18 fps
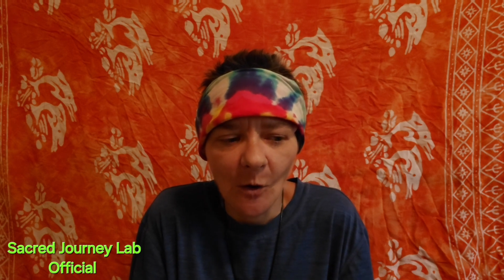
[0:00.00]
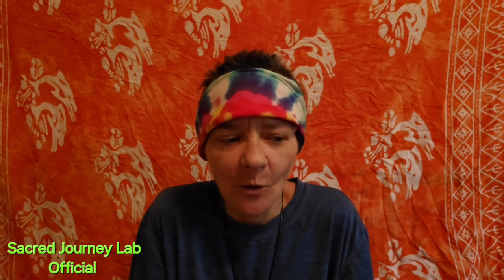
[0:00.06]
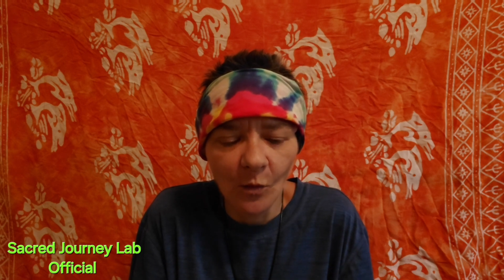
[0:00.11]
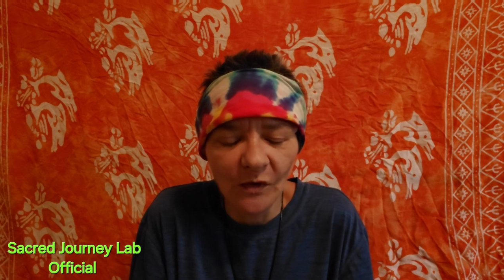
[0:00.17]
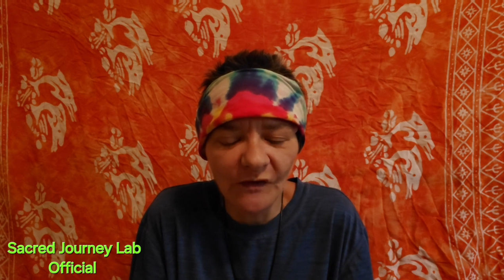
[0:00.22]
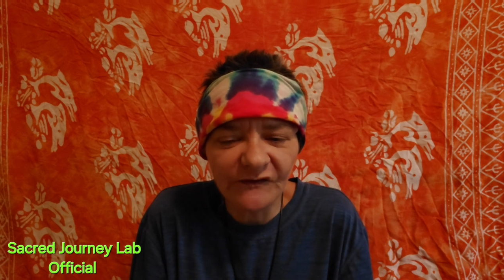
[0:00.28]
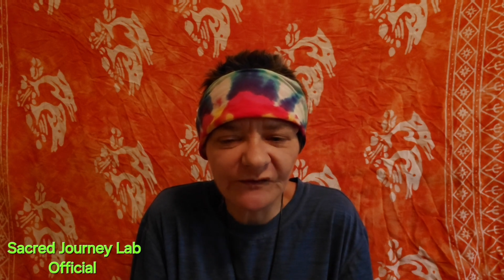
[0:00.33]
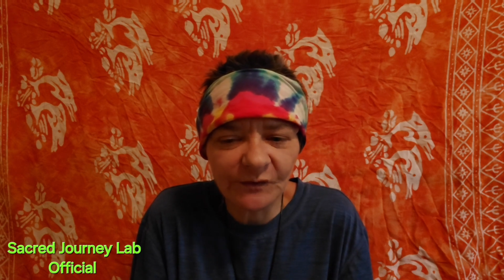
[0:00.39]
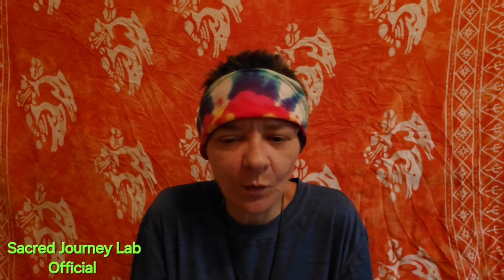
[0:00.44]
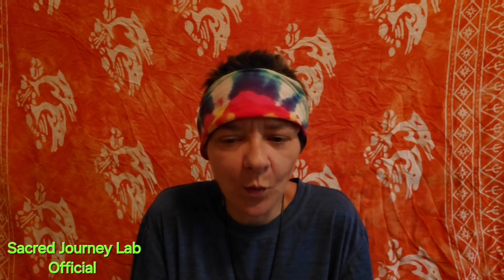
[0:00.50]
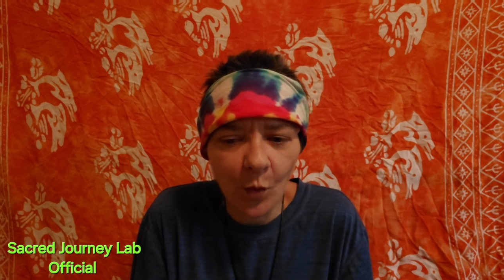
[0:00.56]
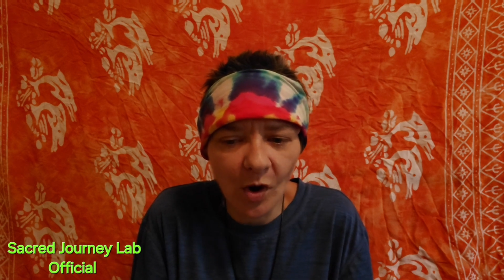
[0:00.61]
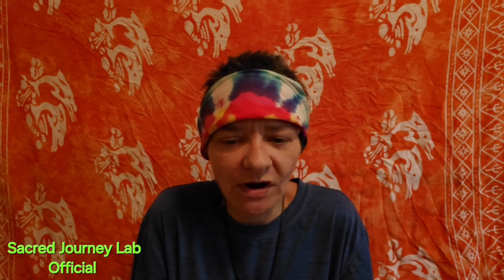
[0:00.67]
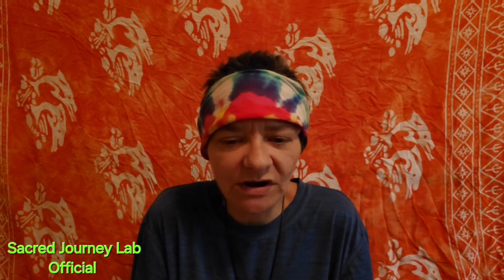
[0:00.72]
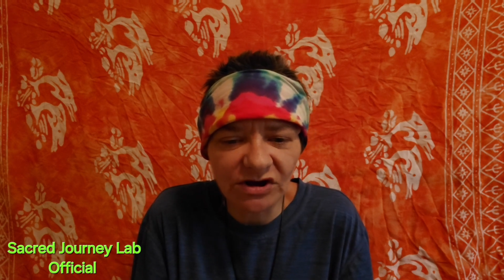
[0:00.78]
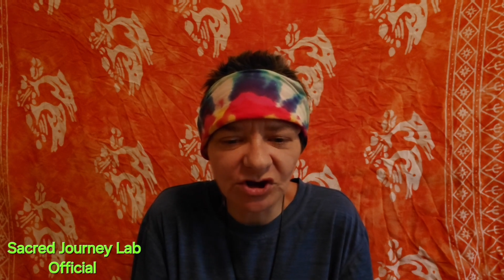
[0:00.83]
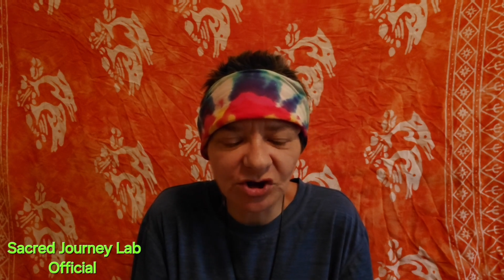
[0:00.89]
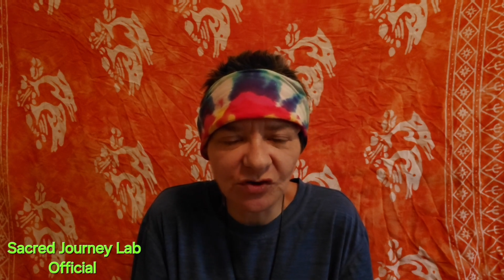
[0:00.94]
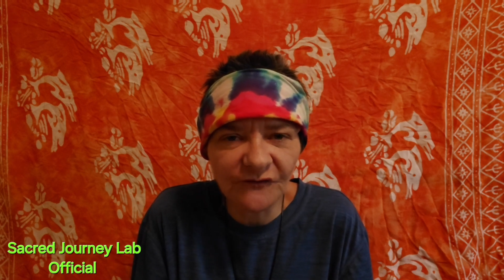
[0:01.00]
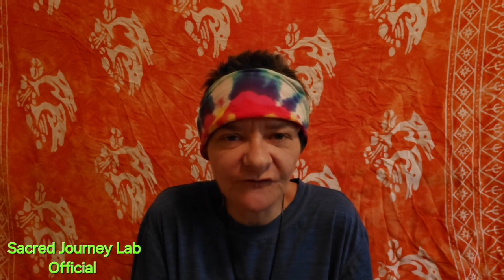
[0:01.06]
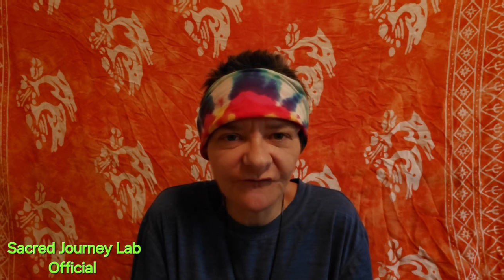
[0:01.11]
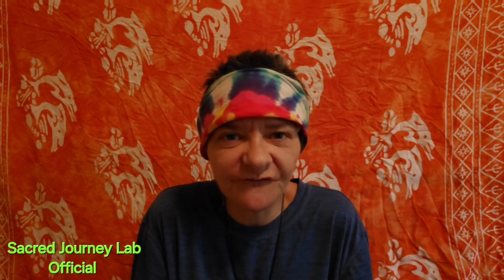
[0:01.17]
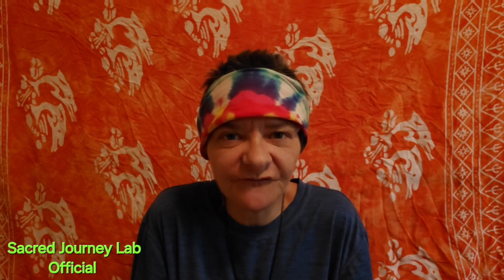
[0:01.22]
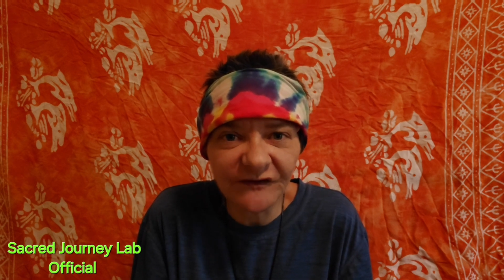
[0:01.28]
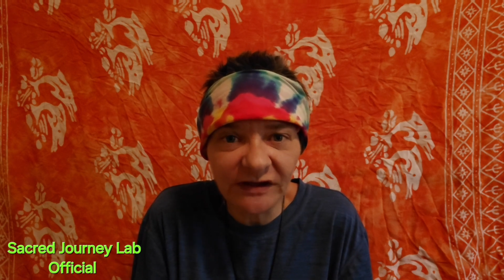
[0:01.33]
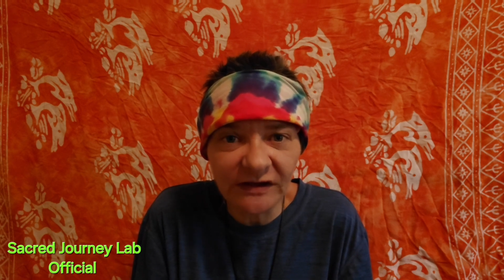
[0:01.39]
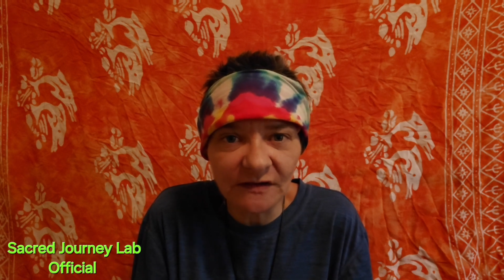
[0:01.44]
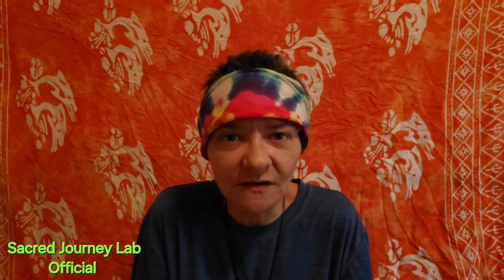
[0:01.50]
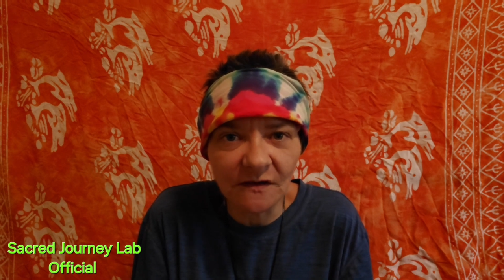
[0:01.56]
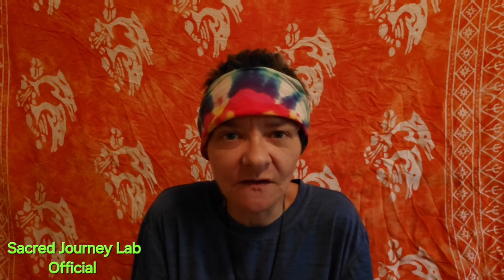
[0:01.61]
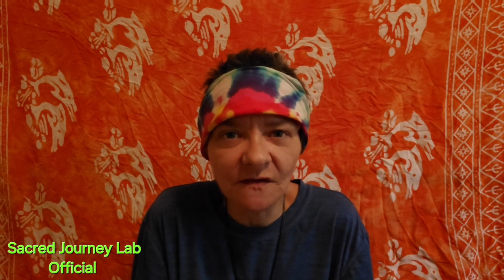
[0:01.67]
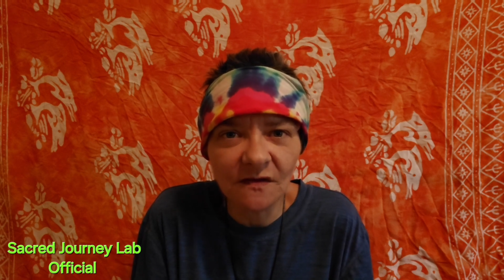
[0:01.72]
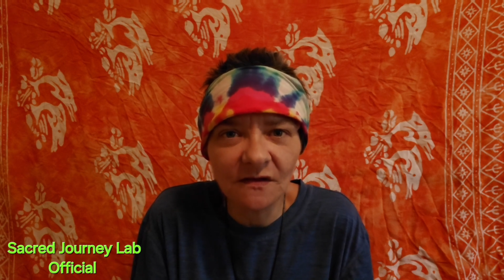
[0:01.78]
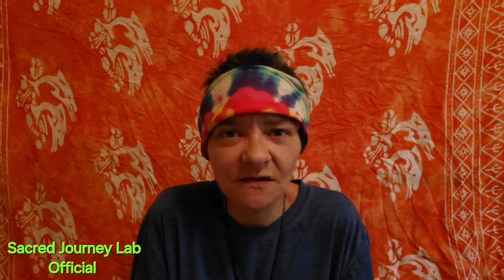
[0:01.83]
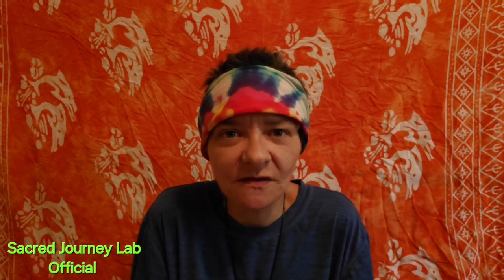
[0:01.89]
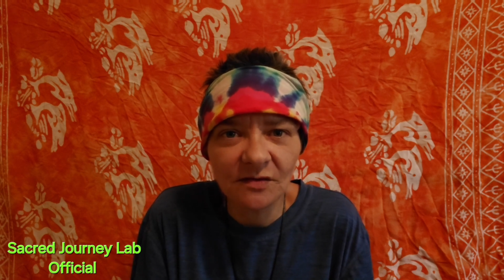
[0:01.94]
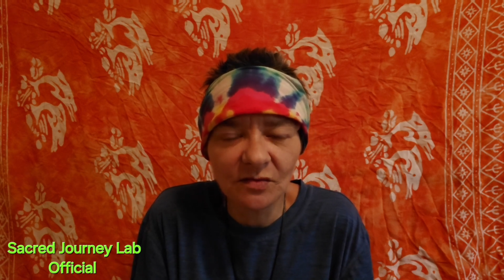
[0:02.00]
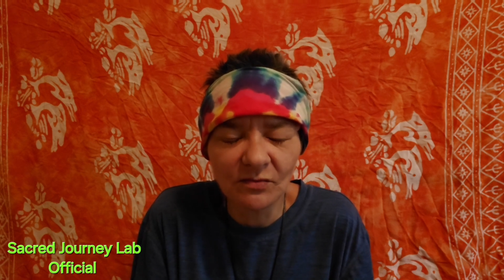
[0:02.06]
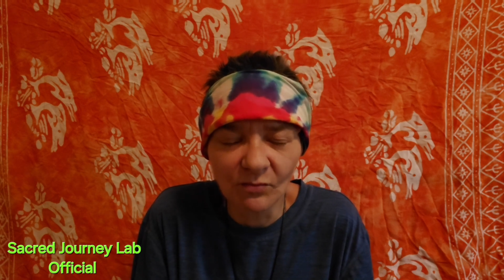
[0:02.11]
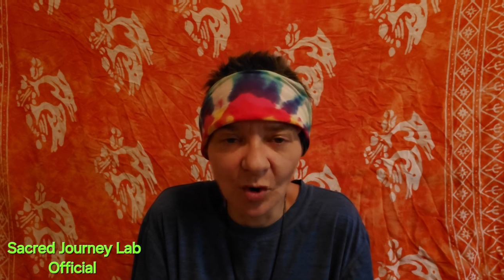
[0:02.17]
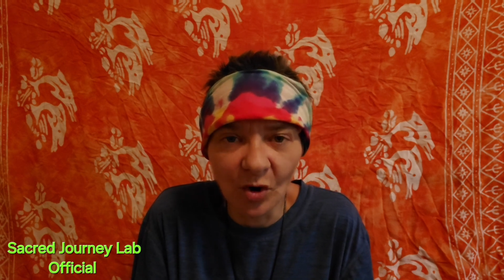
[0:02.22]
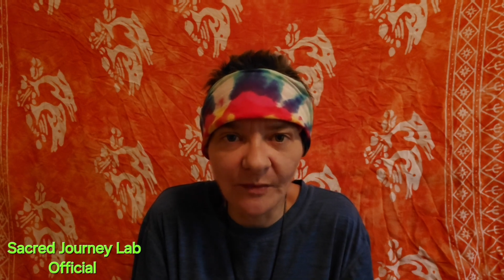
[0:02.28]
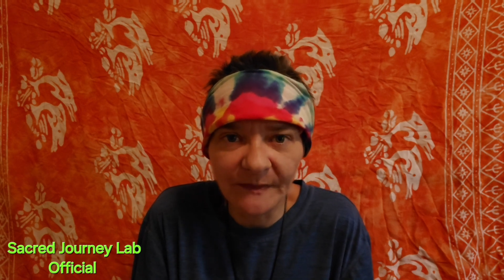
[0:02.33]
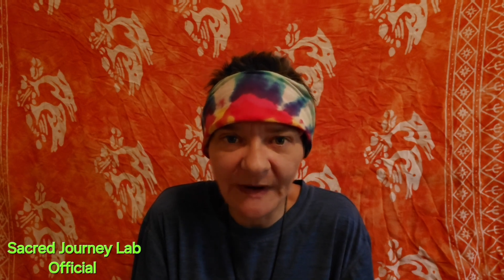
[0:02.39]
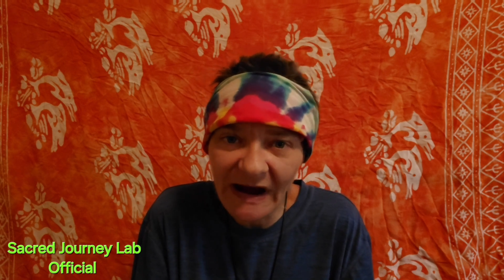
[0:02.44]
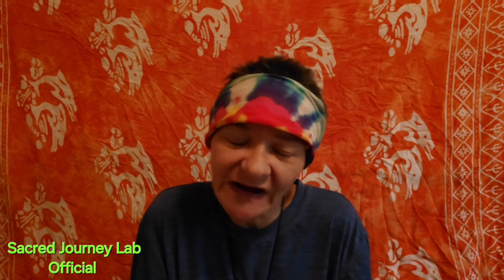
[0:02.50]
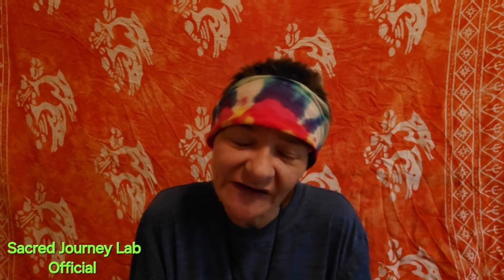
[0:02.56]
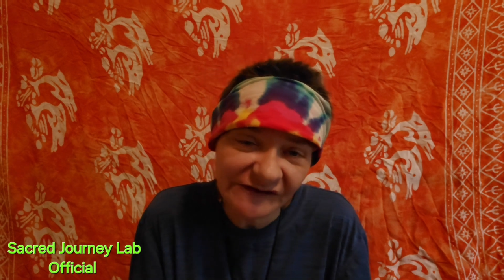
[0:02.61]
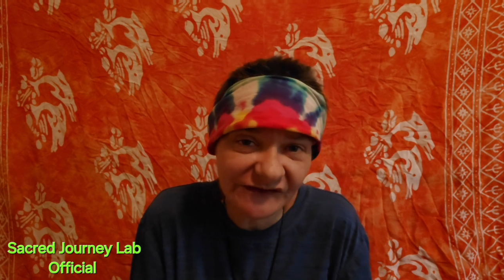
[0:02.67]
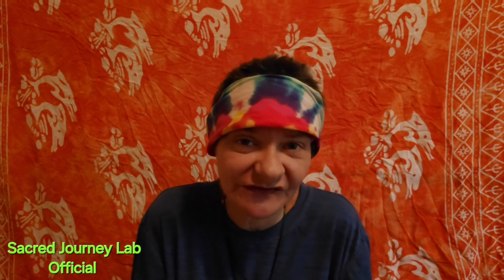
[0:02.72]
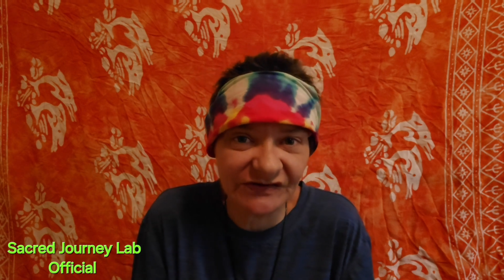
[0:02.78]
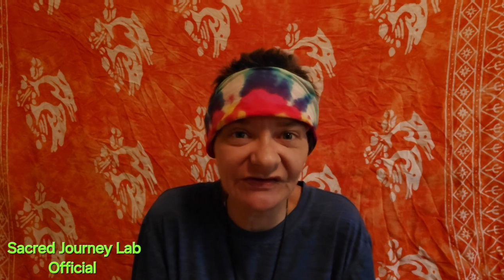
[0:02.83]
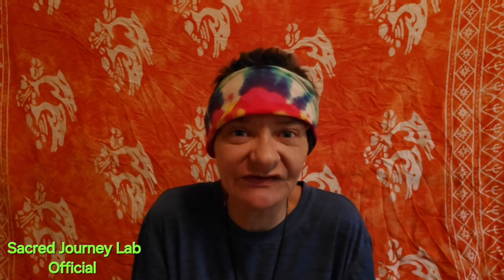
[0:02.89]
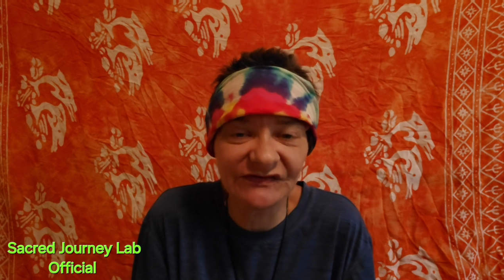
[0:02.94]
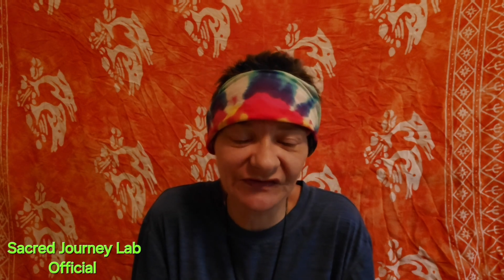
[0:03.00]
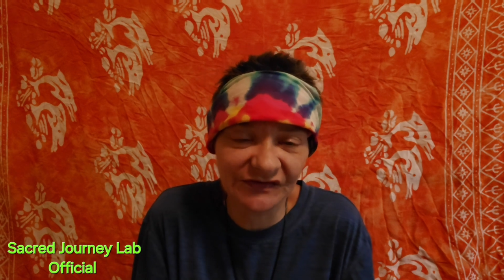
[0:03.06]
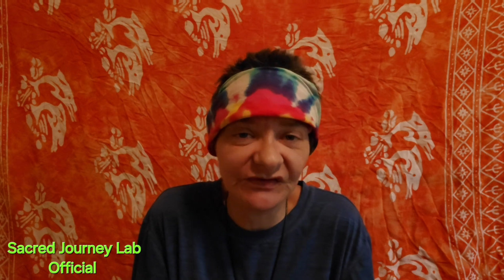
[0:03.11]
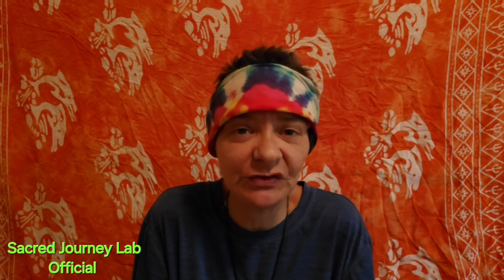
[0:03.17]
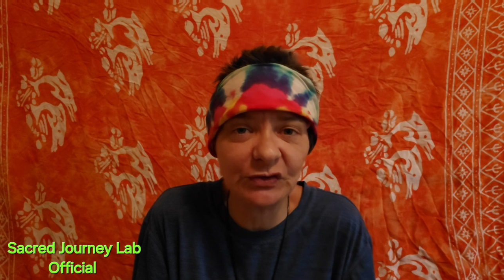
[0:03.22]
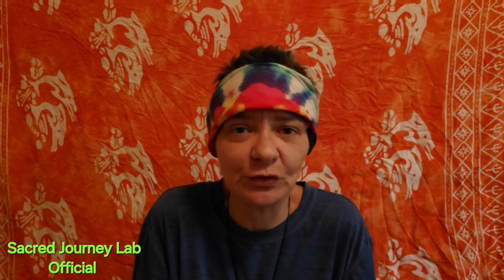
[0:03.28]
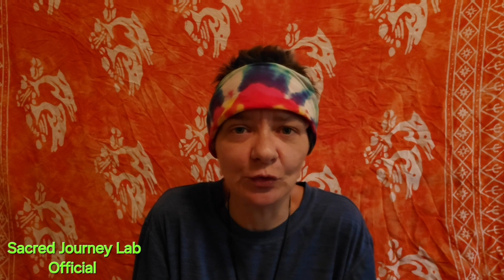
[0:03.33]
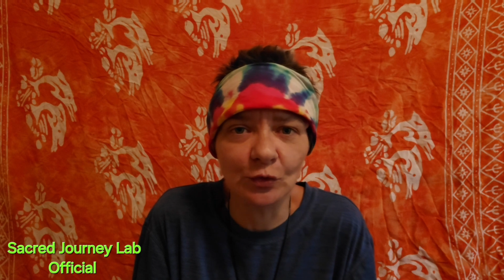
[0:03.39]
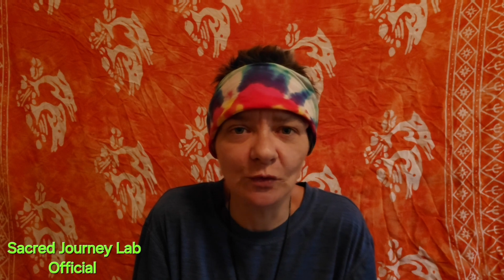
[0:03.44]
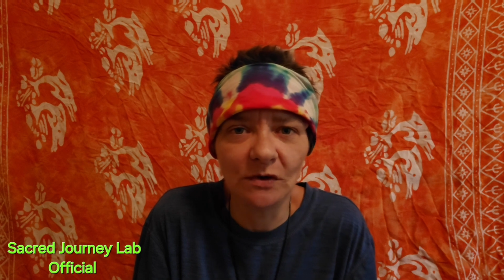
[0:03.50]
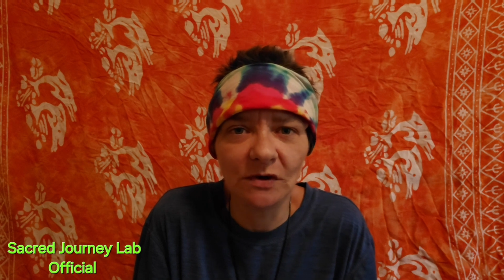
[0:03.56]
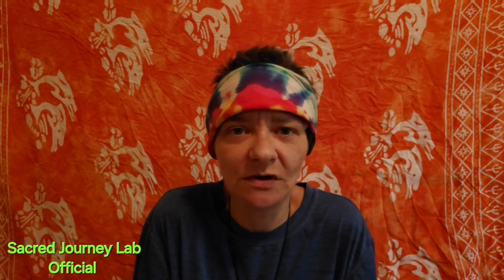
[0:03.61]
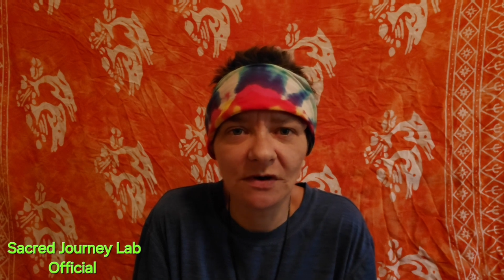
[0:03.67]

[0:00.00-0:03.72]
which one do you feel more passionate to do?